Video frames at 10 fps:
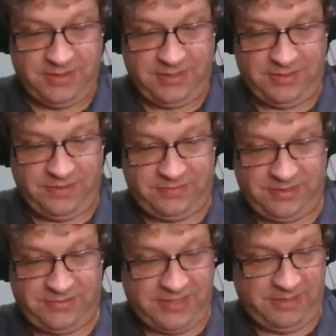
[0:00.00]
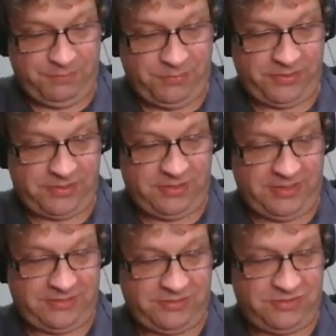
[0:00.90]
In this example, the
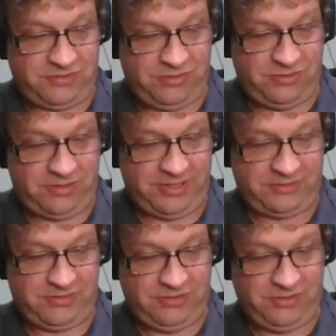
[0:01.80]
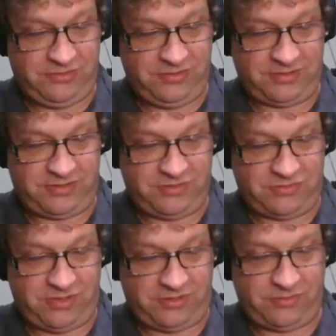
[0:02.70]
collections to-collection uses a
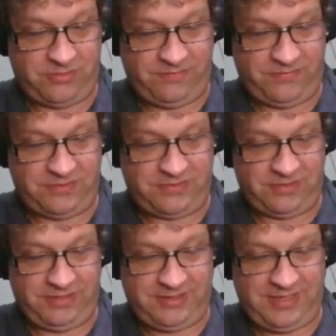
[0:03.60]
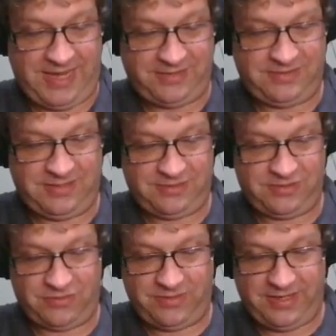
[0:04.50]
constructor reference to linked hash set
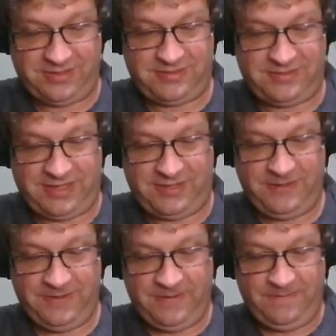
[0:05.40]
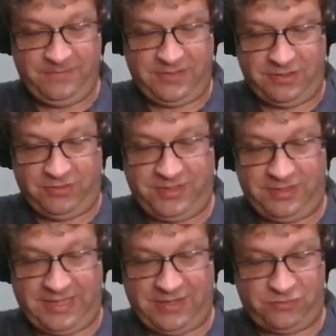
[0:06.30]
to create a set that only
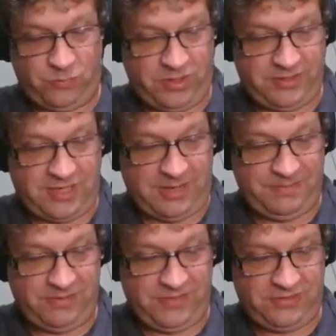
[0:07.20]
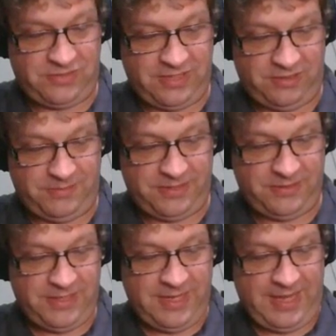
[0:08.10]
allows one copy of each element
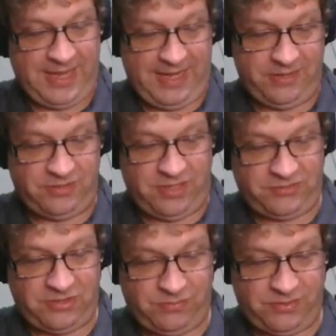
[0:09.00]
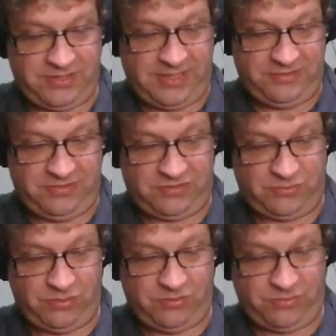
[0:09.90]
and also retains a
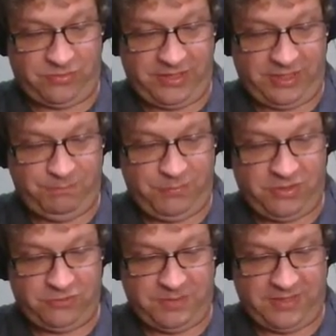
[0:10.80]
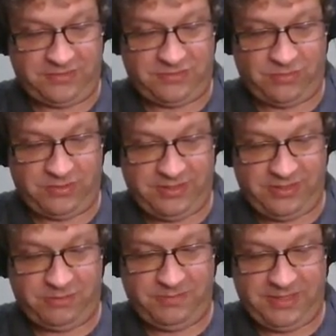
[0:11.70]
sort ordering imposed by the sorted
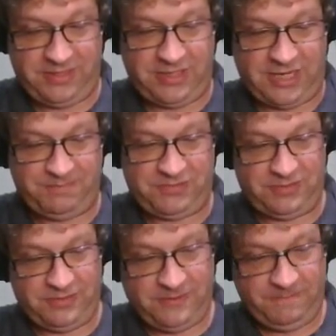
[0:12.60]
intermediate option.